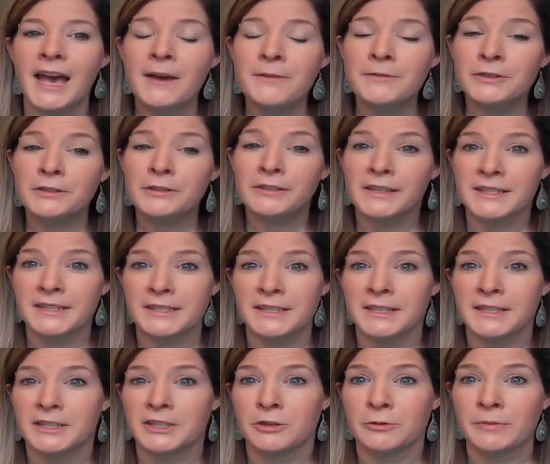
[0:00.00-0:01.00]
After
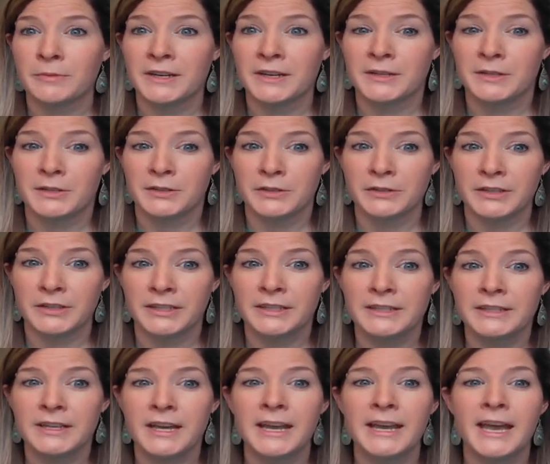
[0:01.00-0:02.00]
listening to my
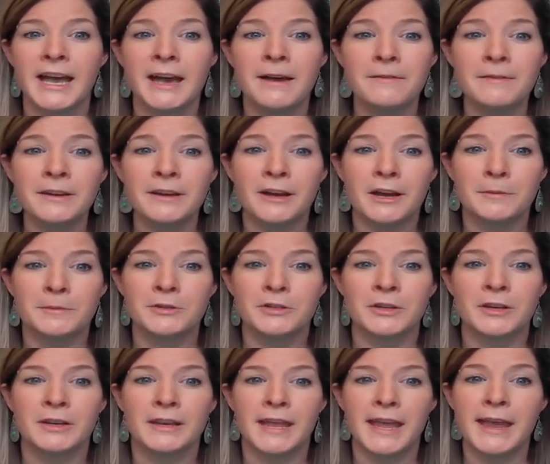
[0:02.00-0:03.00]
student, I have an
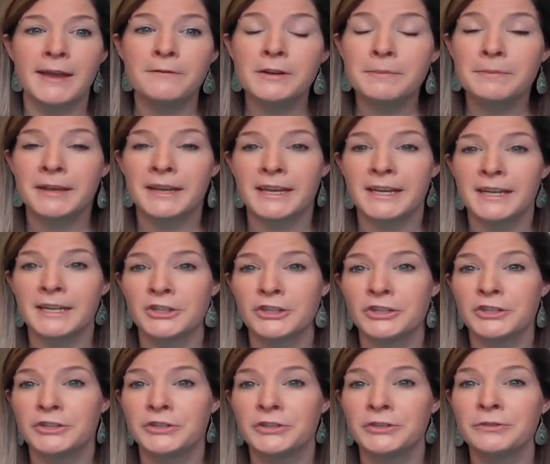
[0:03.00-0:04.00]
option on every
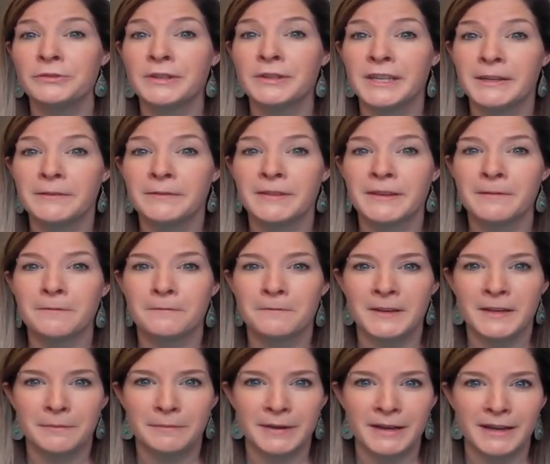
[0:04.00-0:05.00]
page to leave them
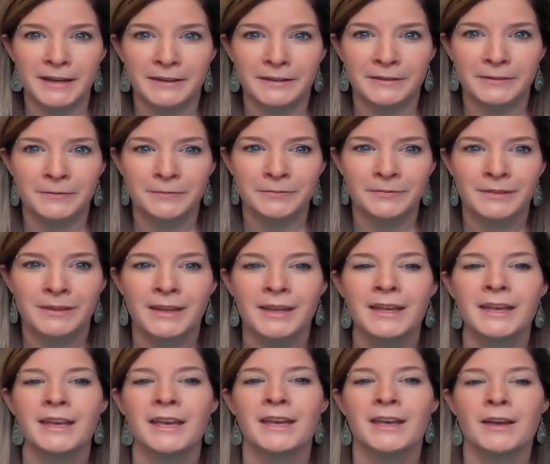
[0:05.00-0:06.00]
feedback.
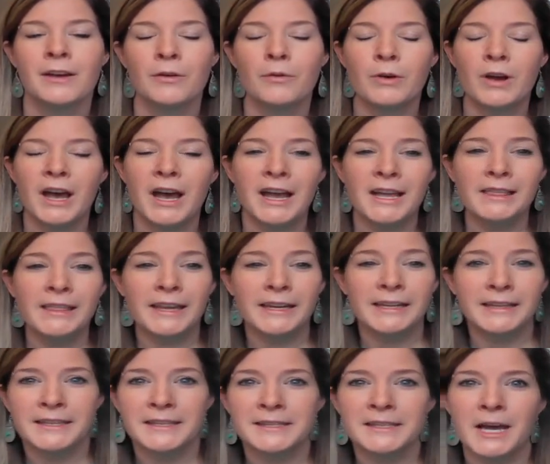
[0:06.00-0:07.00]
I
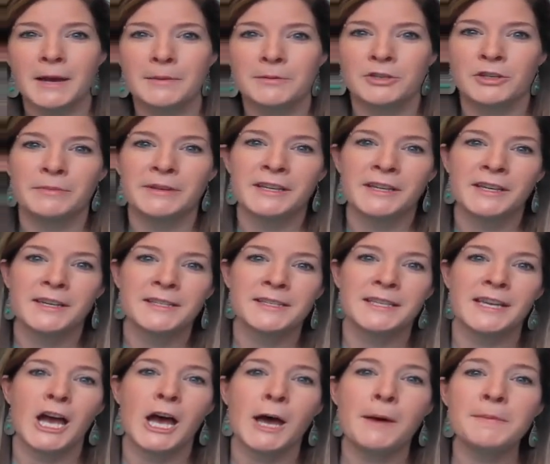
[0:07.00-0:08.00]
like this option because
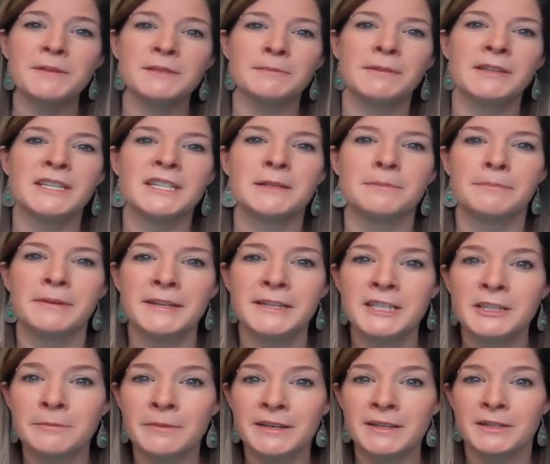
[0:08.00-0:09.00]
it helps me
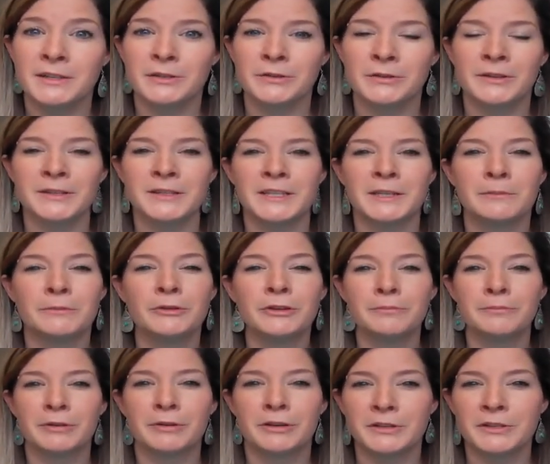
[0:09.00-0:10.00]
speak to my students in a
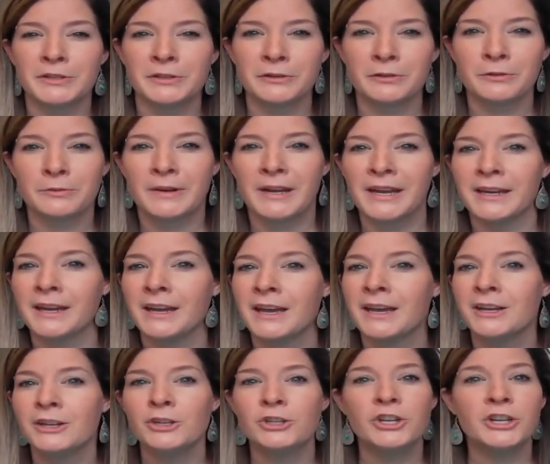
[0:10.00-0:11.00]
more personal way,
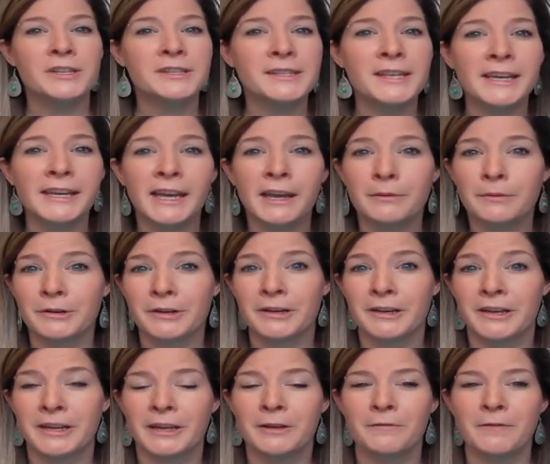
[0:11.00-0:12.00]
just like I
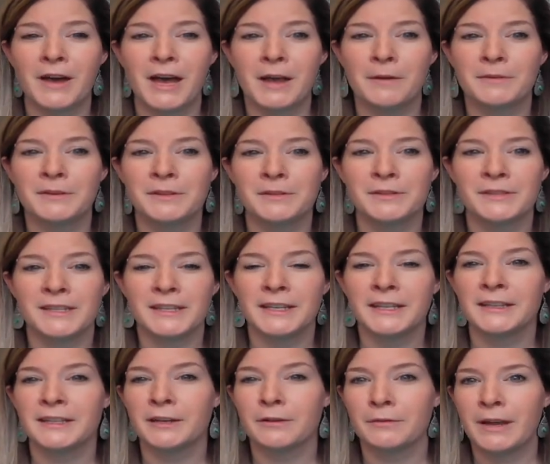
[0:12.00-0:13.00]
would if I was
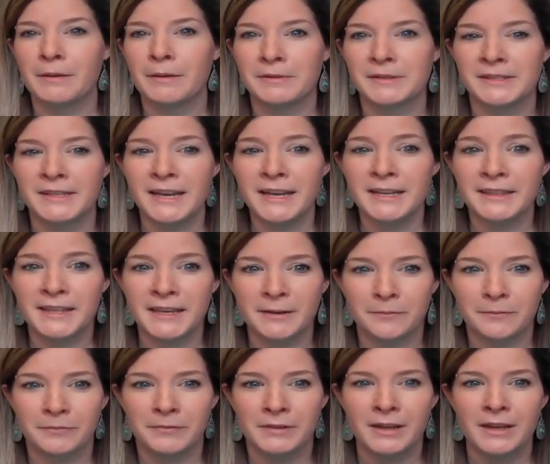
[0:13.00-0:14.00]
sitting there right beside
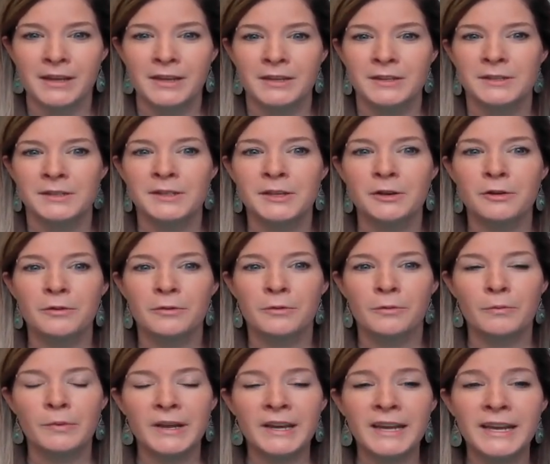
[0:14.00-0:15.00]
them. So
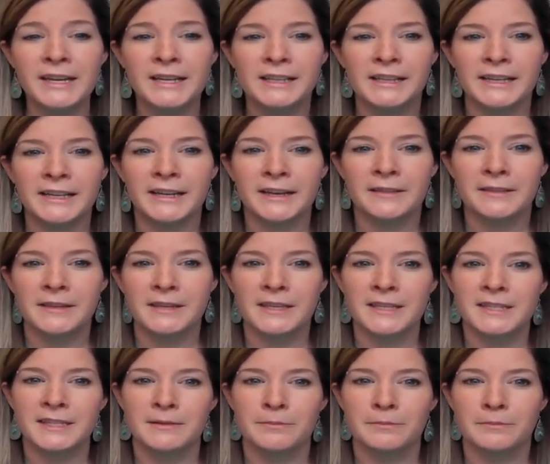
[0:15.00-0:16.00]
when I click on
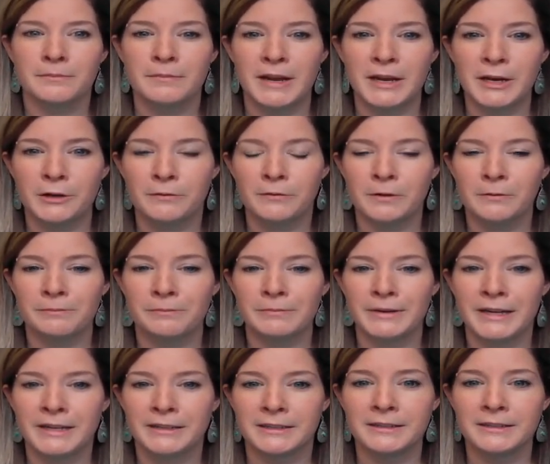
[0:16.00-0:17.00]
this microphone
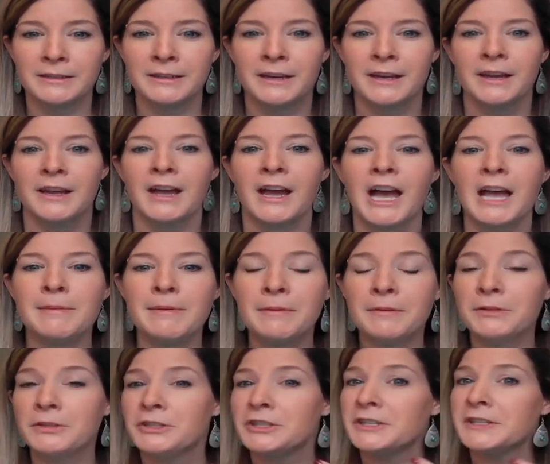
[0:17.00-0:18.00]
button, I'm
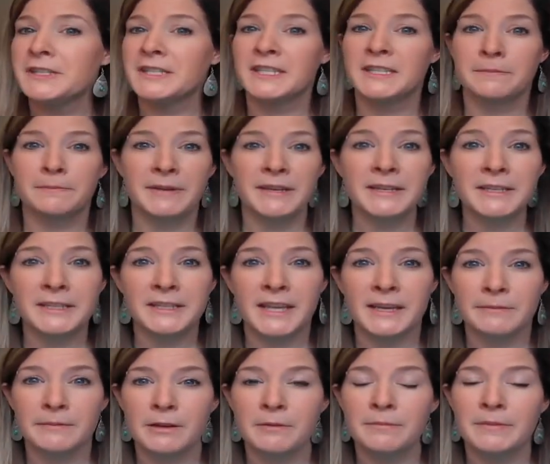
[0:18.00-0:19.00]
able to just speak to
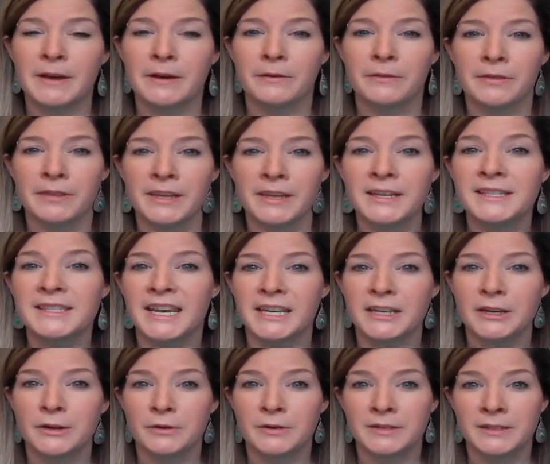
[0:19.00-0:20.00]
them about things that I
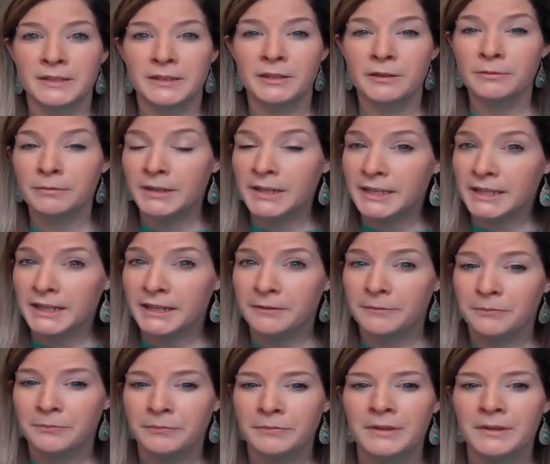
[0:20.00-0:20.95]
notice in their reading.